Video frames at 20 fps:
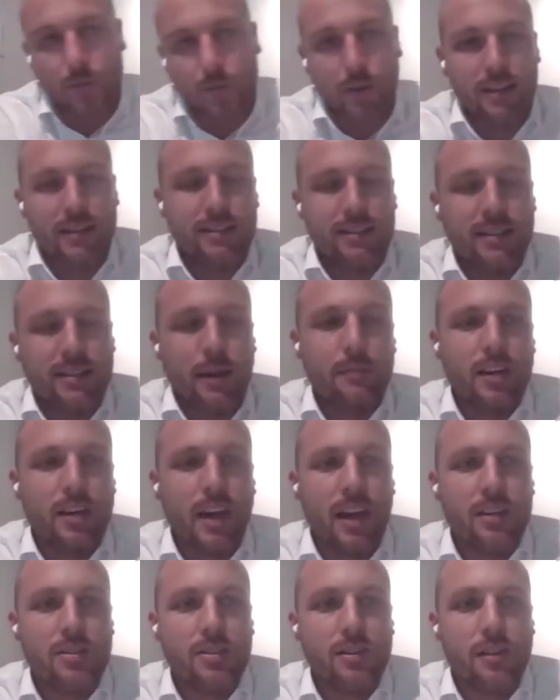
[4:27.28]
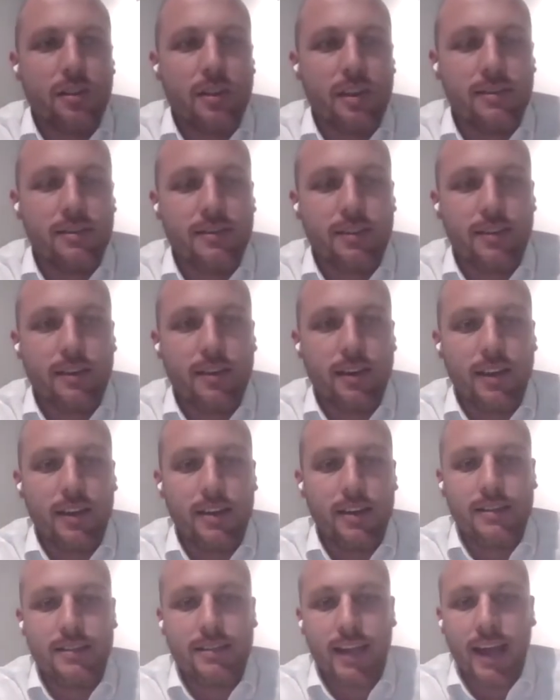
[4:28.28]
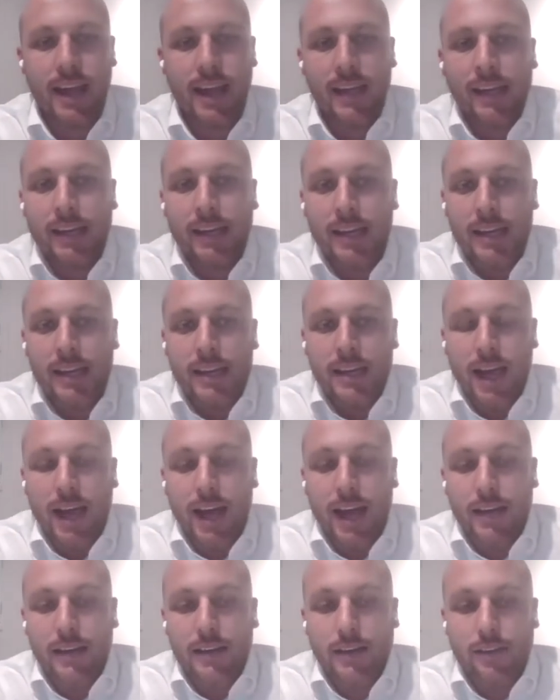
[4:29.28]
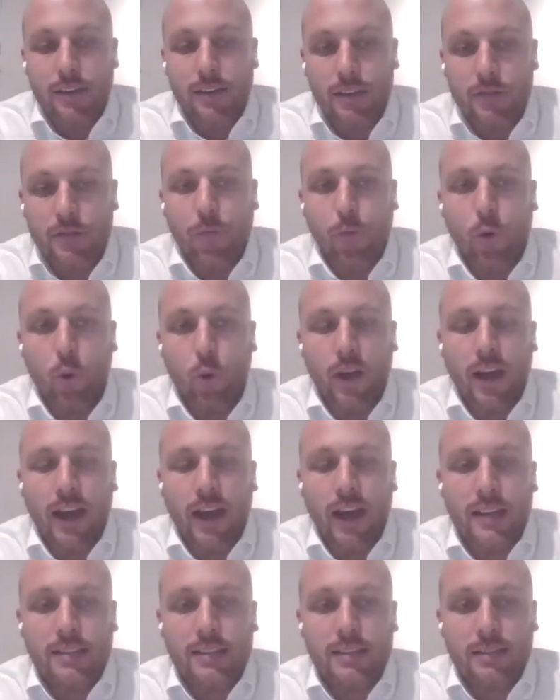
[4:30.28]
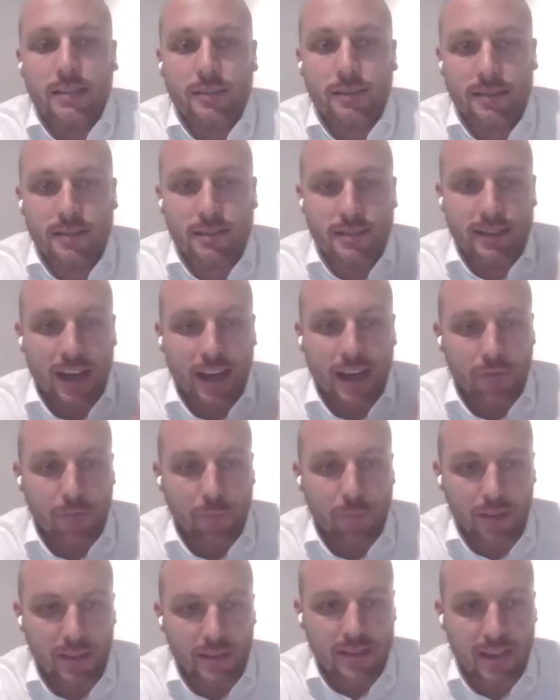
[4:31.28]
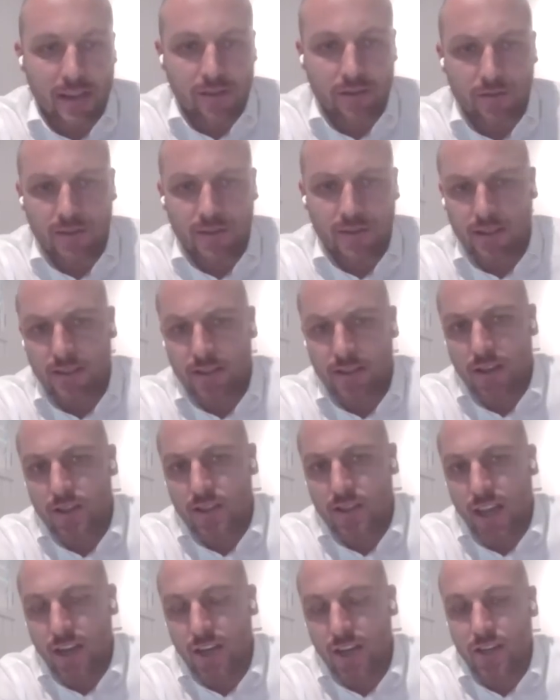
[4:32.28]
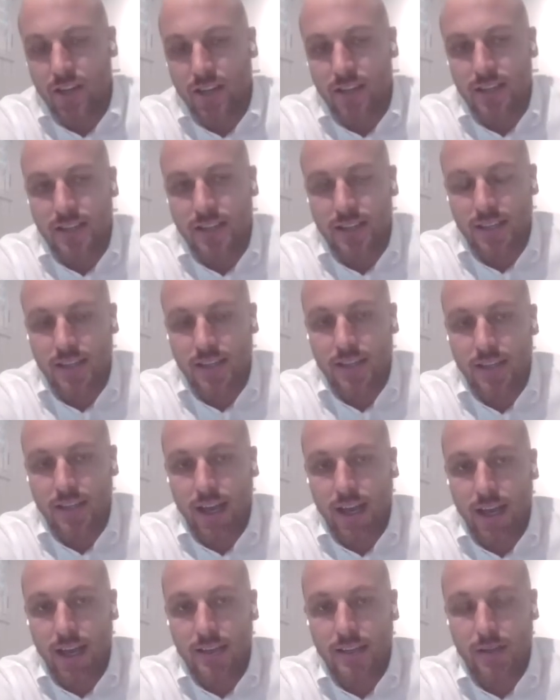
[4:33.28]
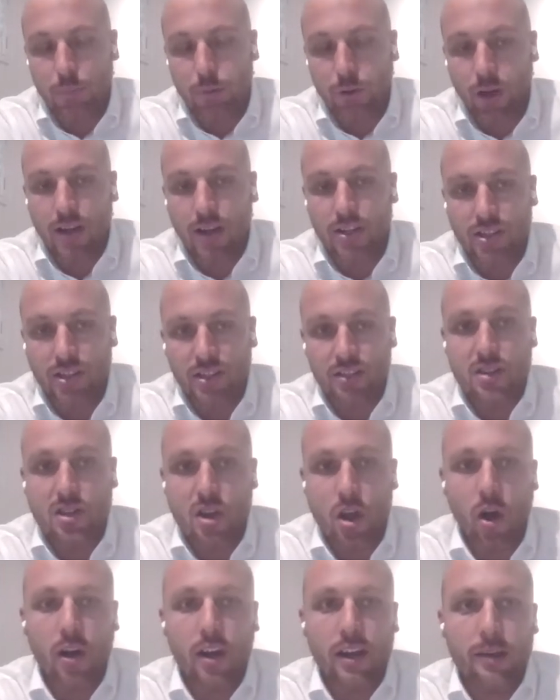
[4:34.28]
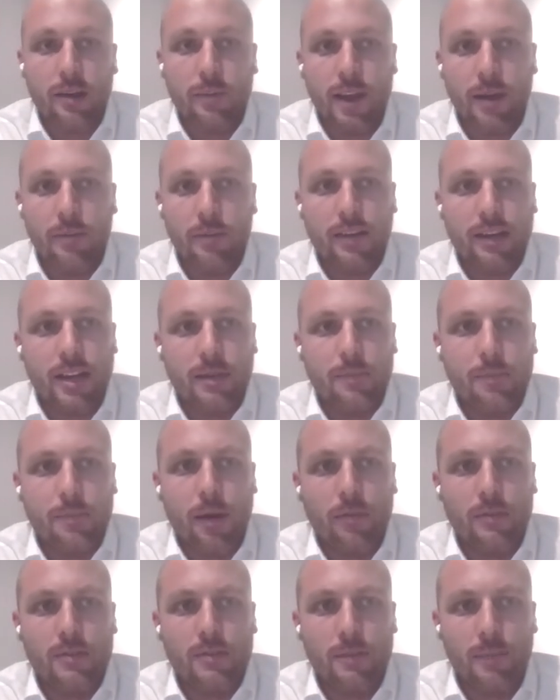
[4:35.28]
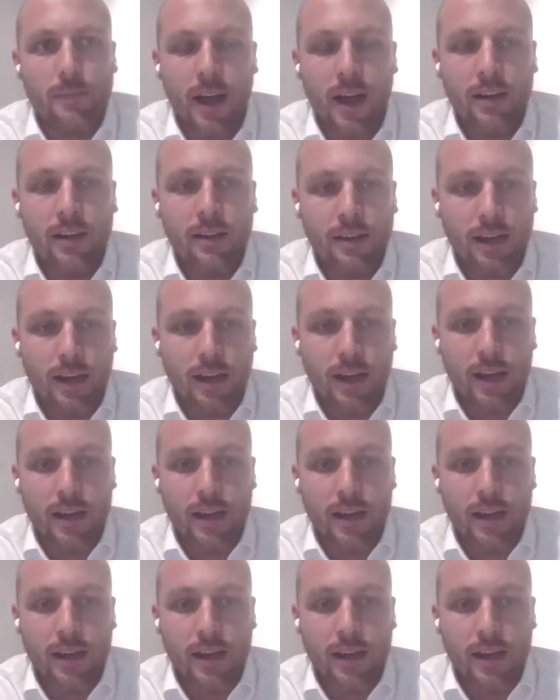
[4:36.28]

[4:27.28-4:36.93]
there's been a step change and things are here to stay. It's forecast, and this is data from the International Tin Association, is that supply is just not going to be able to keep up with demand